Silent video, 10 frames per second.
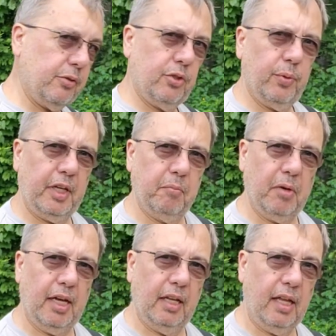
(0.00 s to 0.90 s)
was doing in
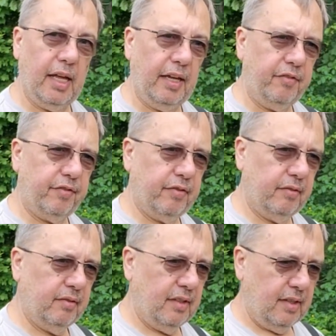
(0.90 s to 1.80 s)
my life
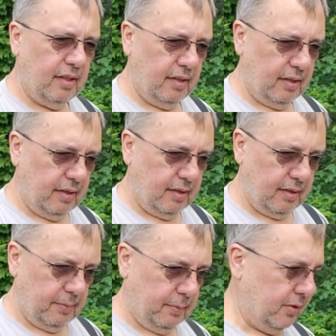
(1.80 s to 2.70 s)

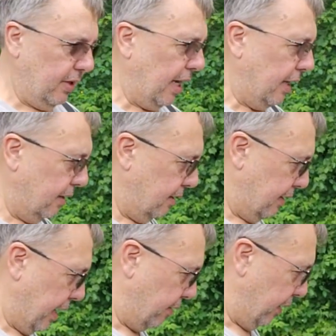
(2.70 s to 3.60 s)
was not
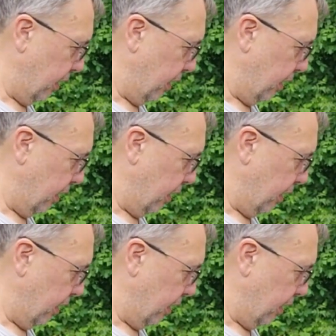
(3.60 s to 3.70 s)
down